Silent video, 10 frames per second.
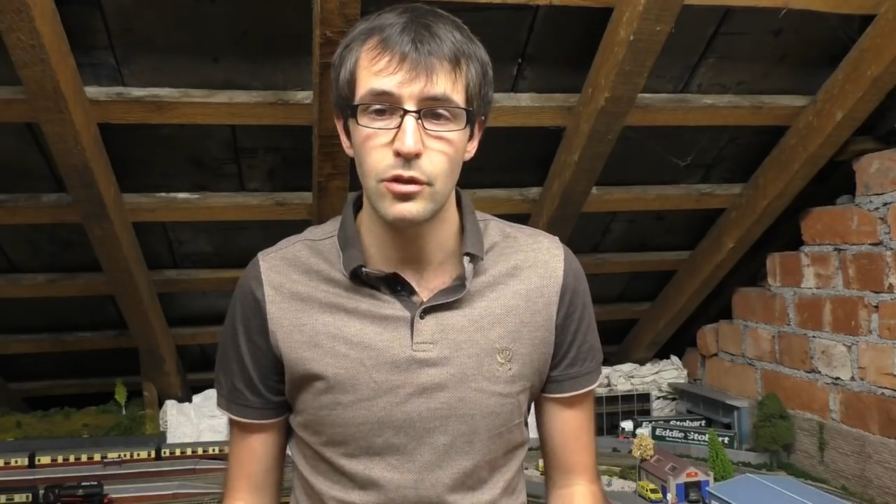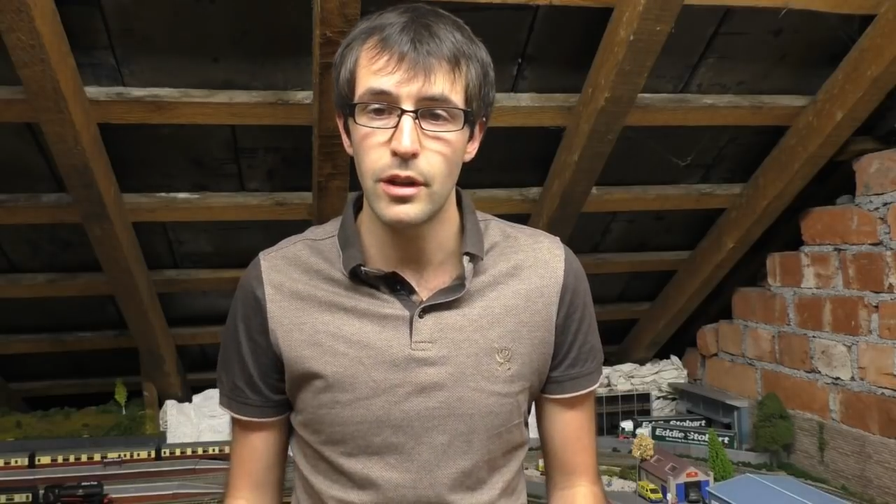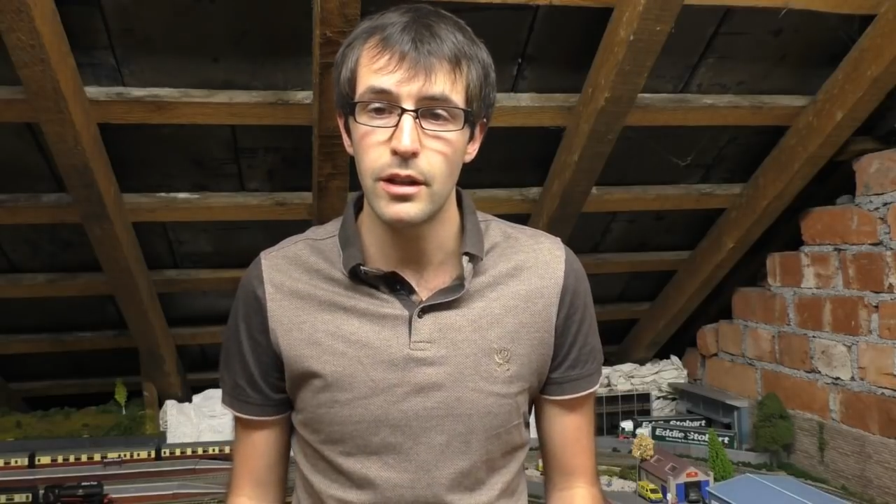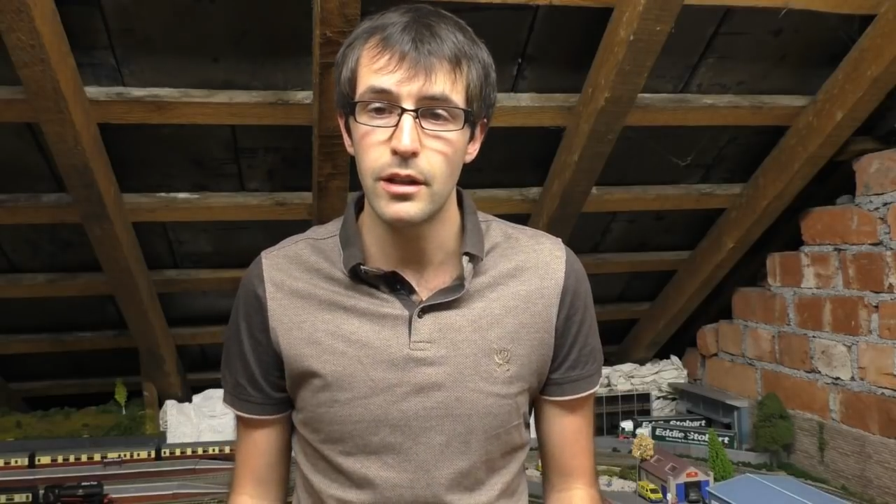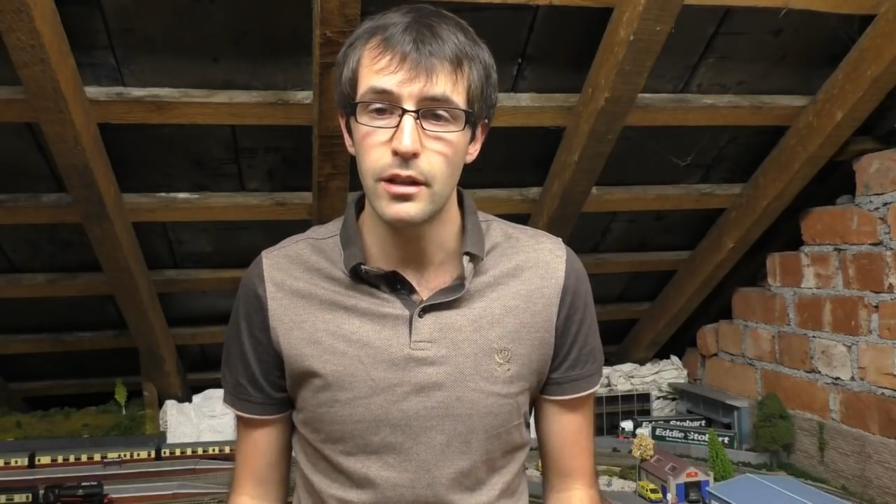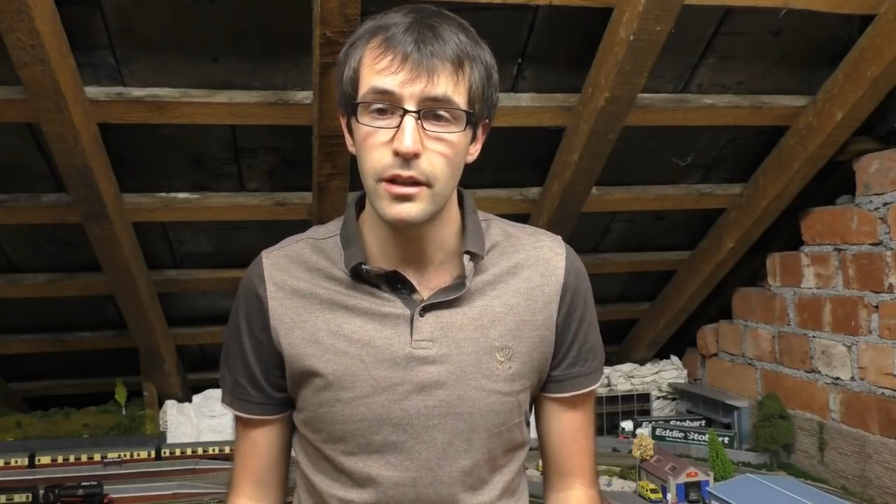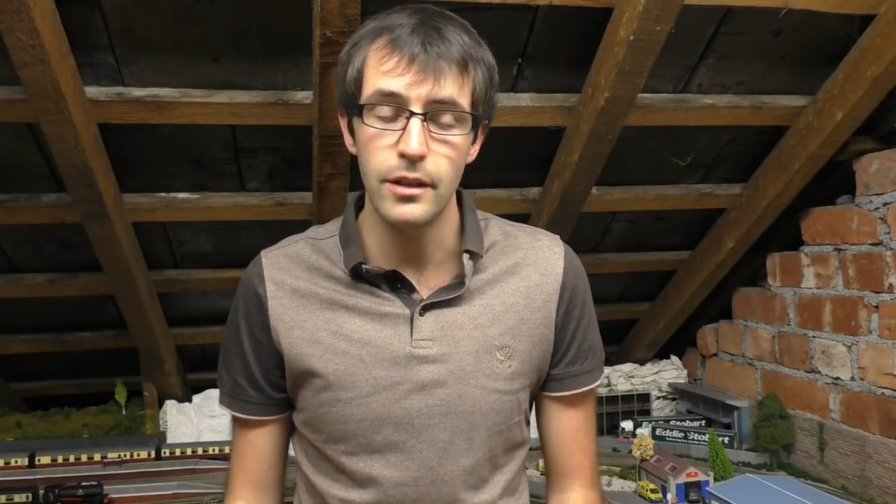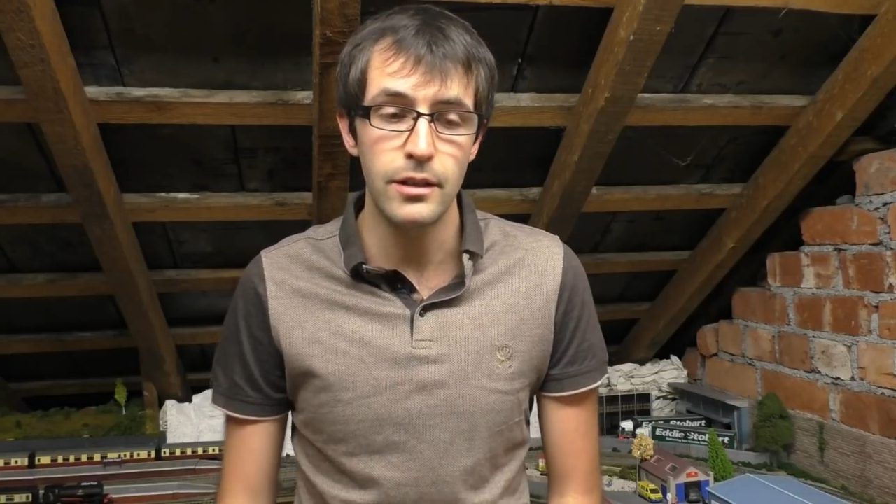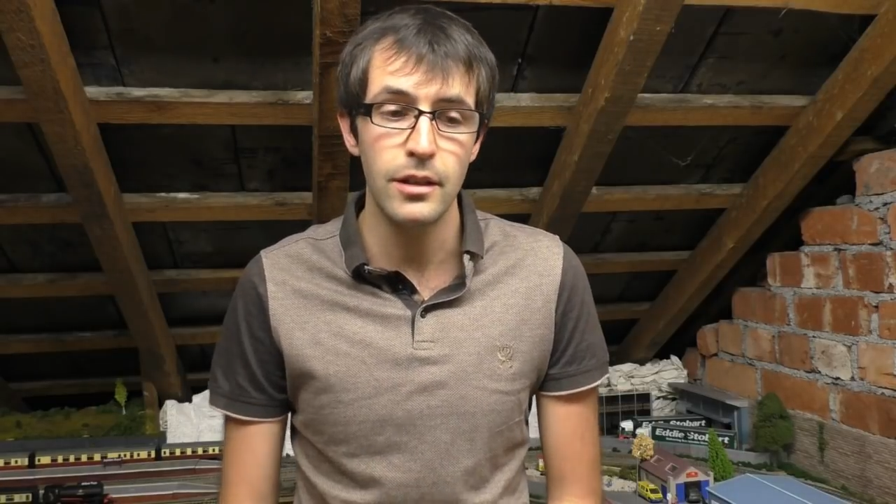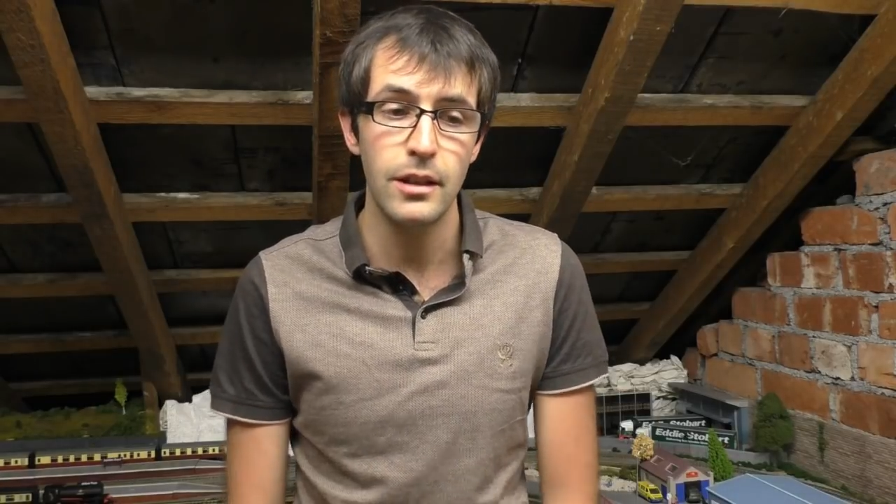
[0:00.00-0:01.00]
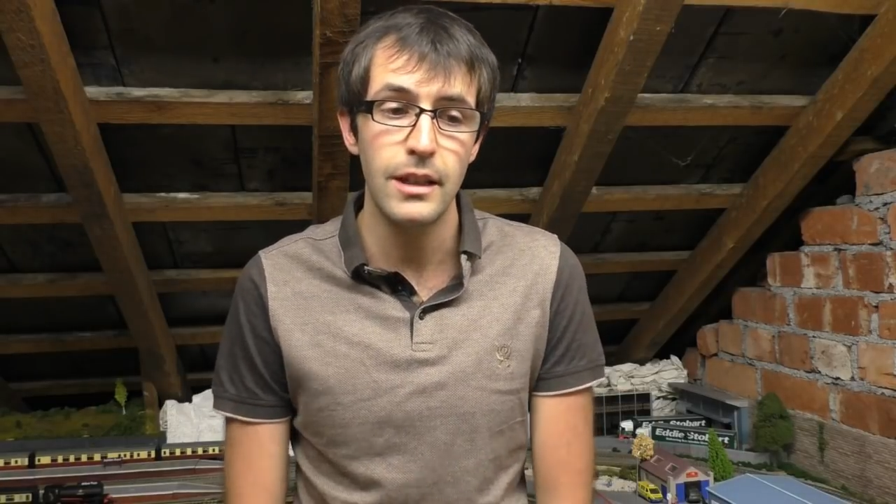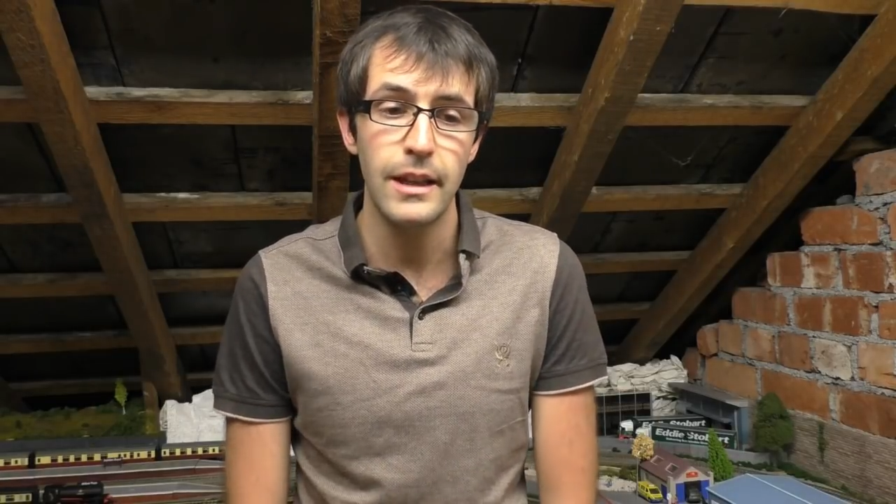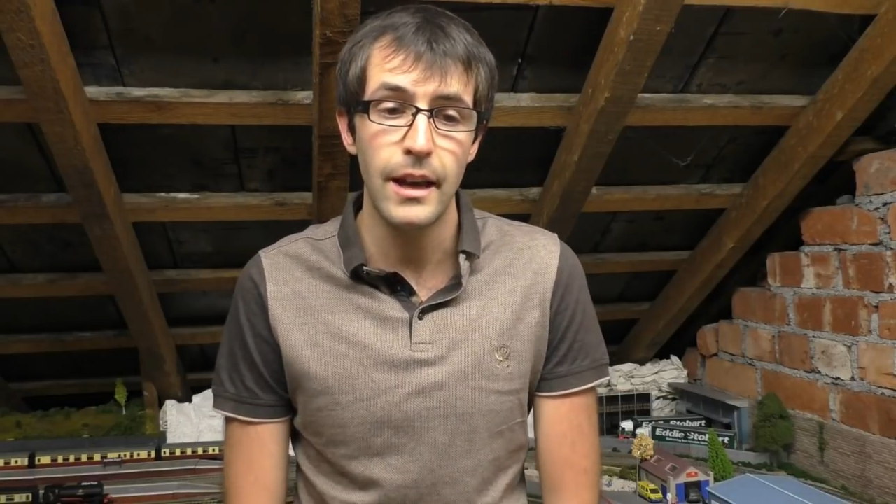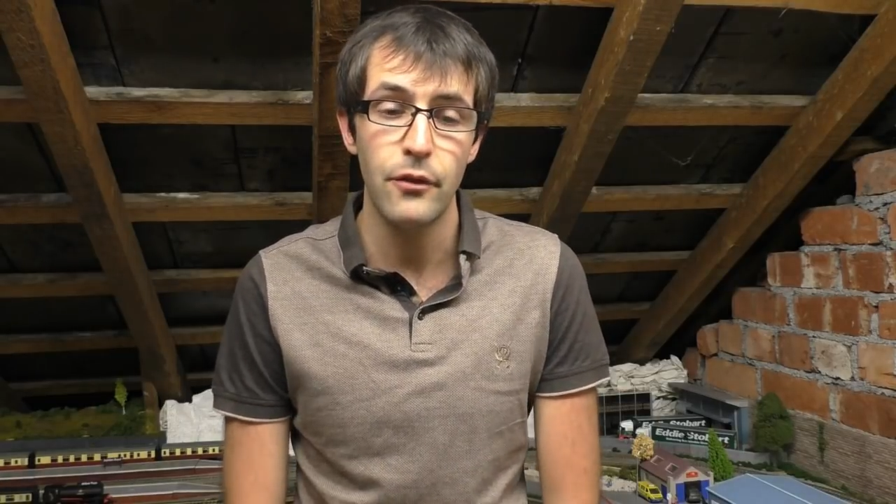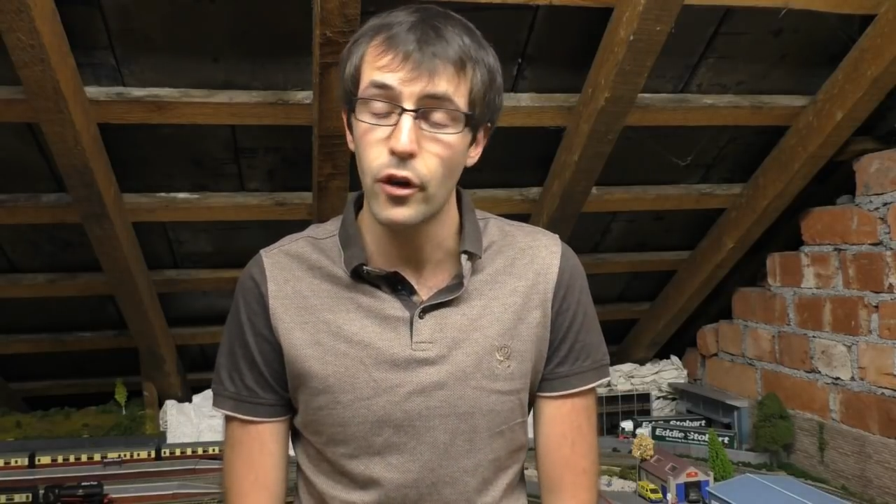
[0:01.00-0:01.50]
to the uh, to
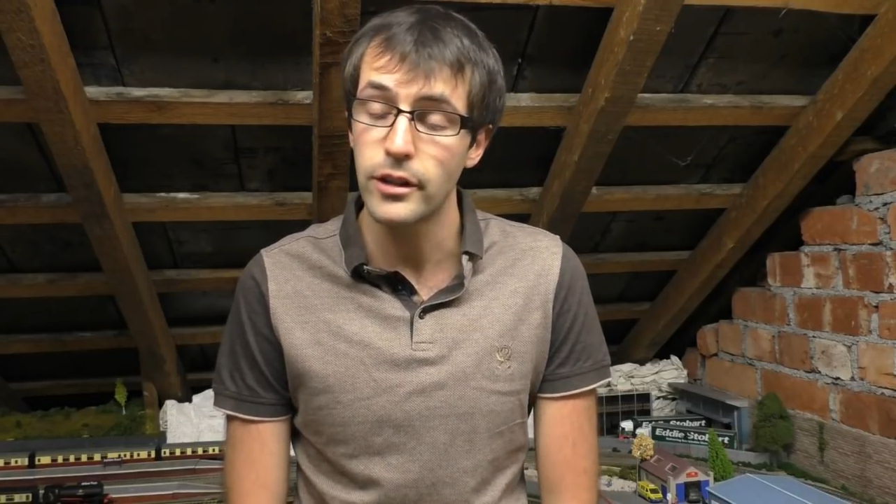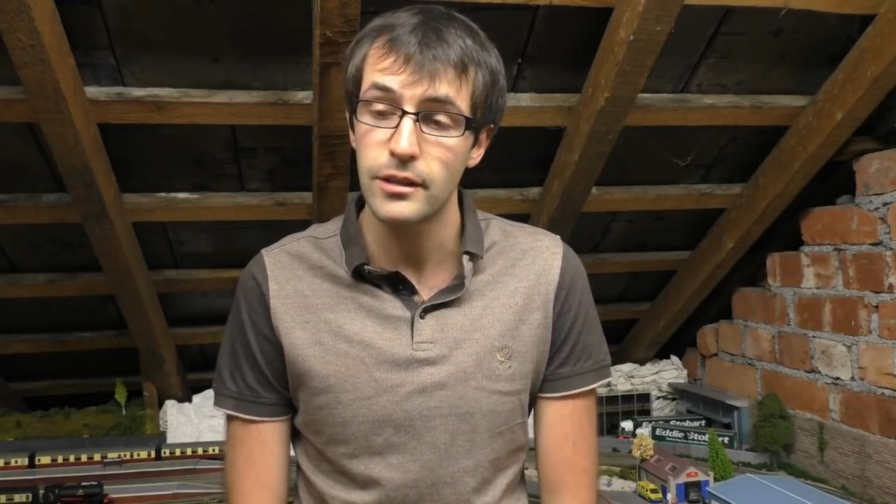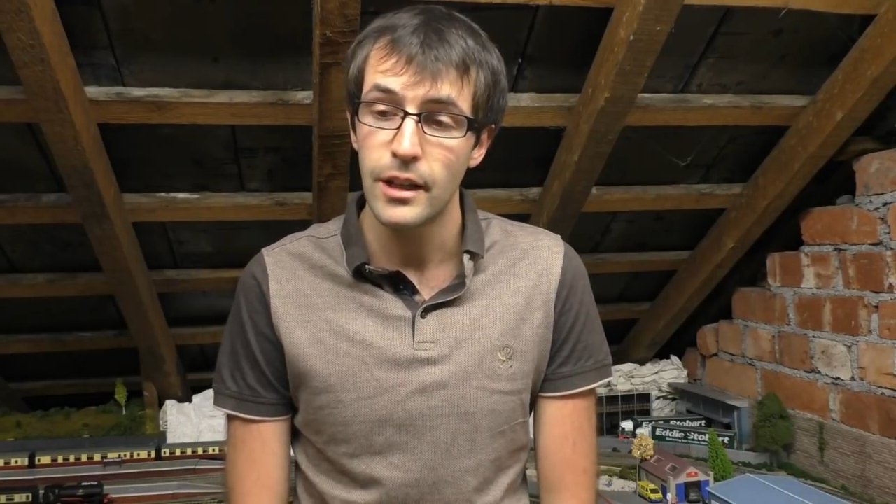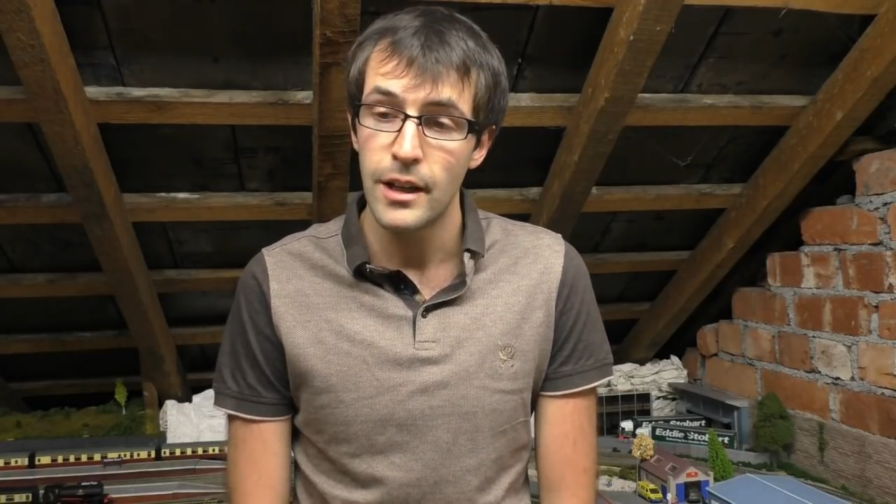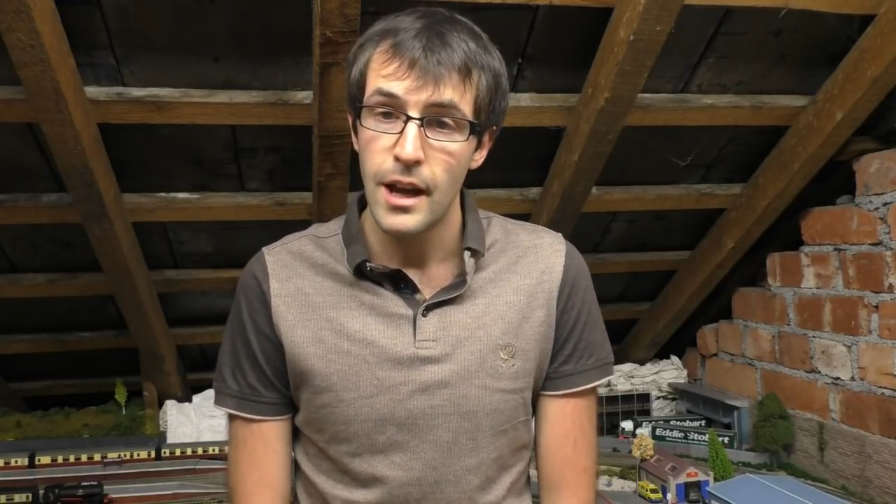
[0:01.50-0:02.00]
the uh, voice